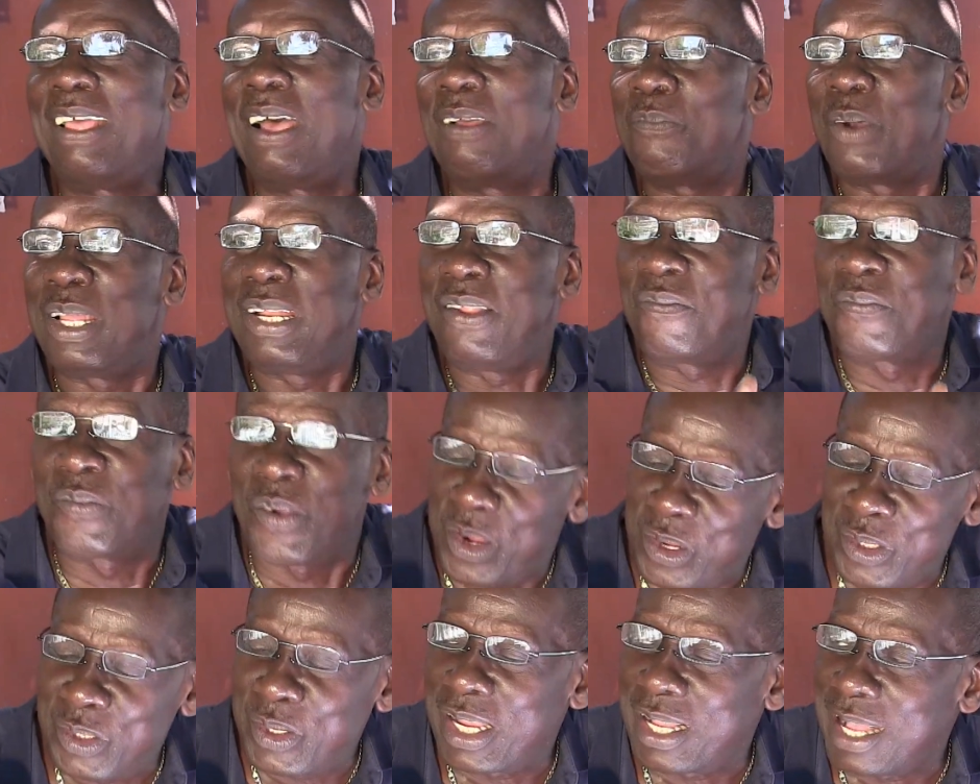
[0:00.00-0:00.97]
And for the
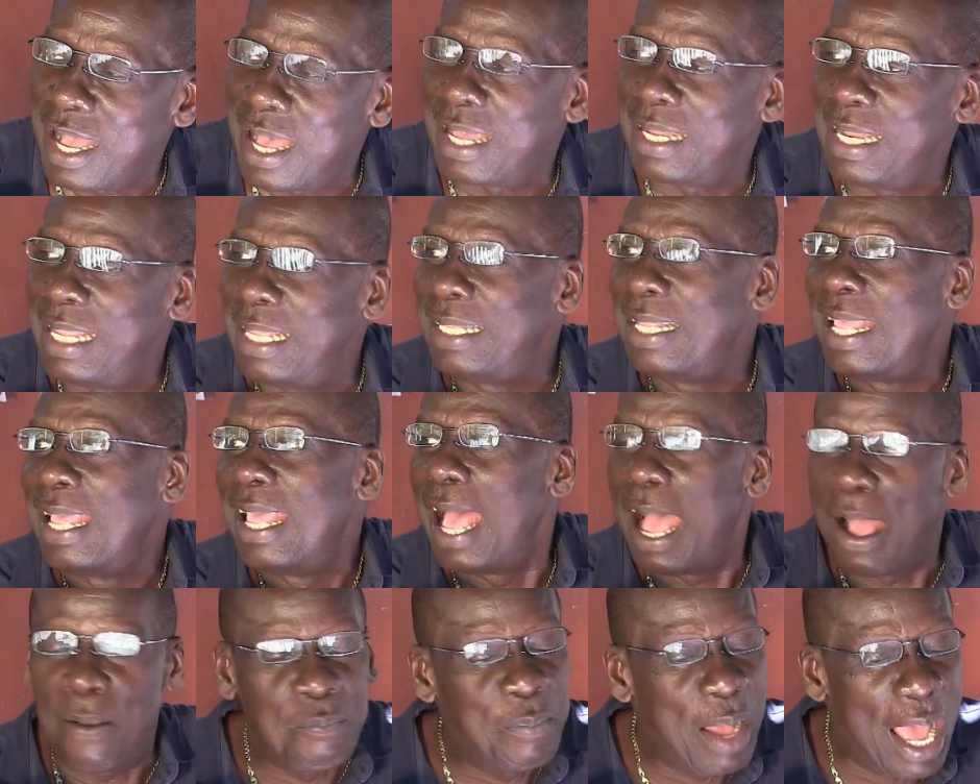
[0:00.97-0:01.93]
first recording
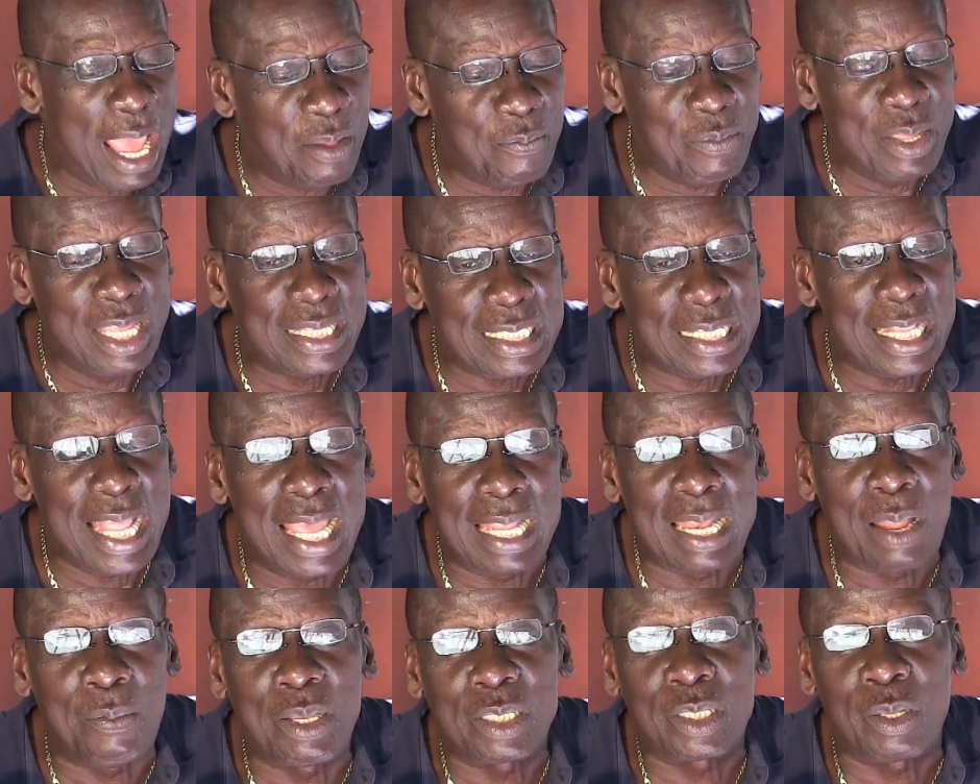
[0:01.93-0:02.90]
of my bass
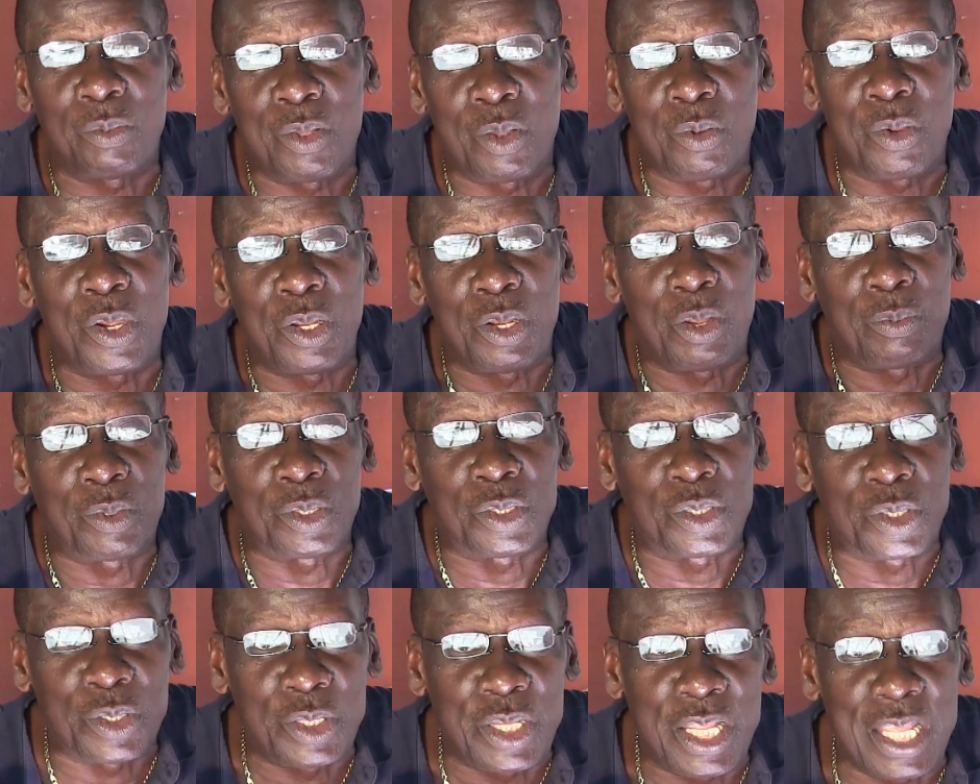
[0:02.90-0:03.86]
line, I mash up the world up to
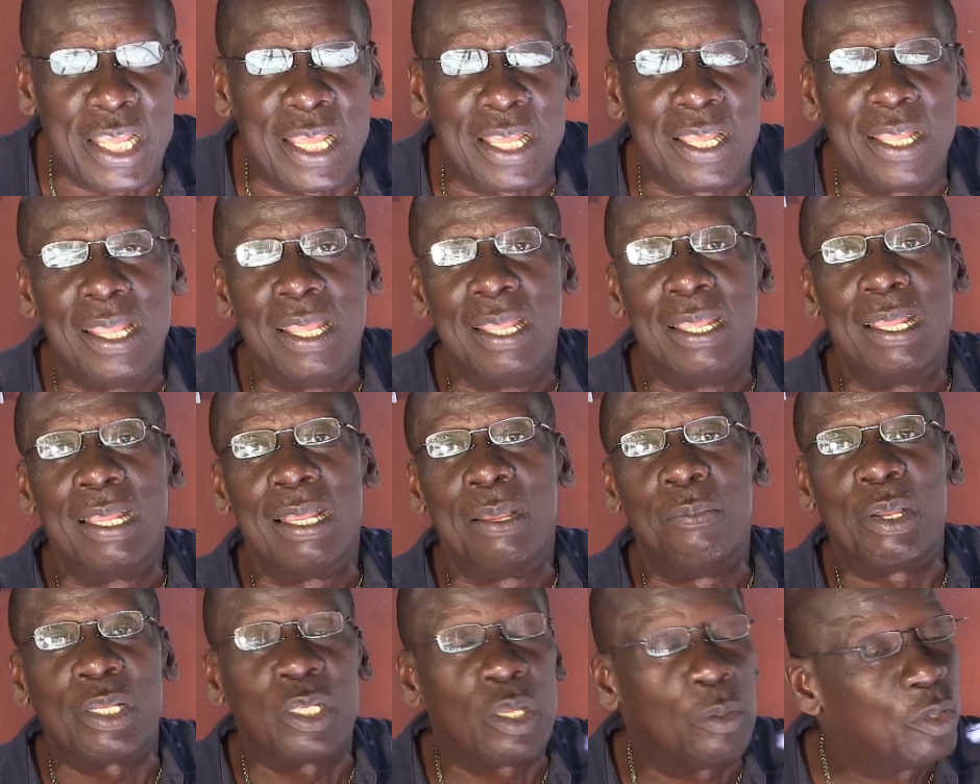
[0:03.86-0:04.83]
today.
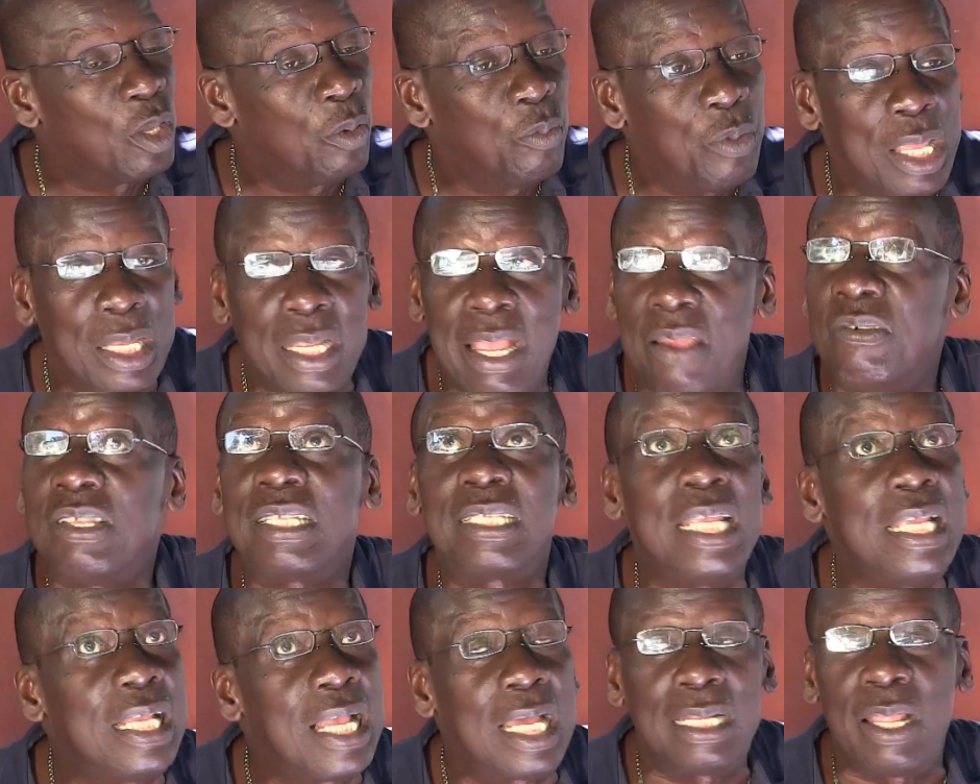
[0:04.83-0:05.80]
Mash up Jamaica, every
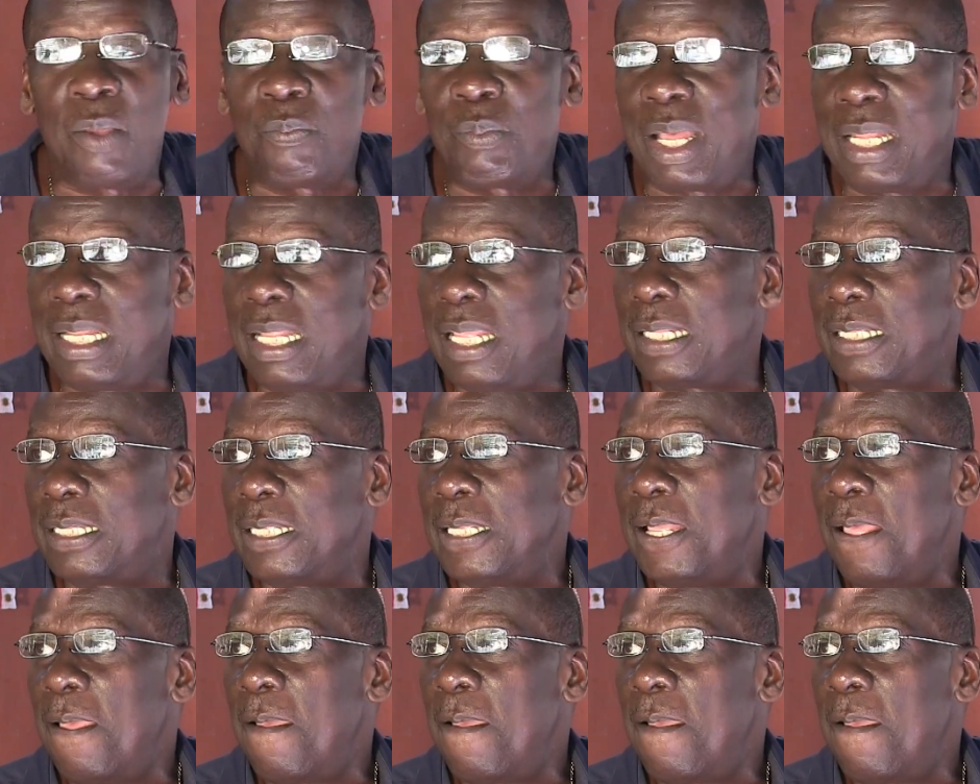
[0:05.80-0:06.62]
singer there on it.